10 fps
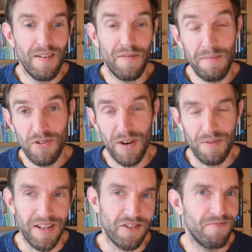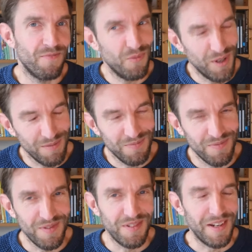VimScript is, well,
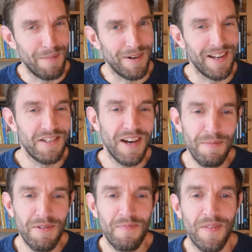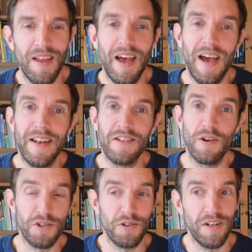dynamically typed and
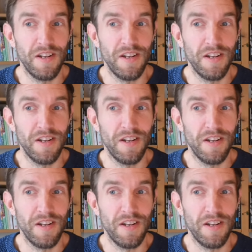it's also an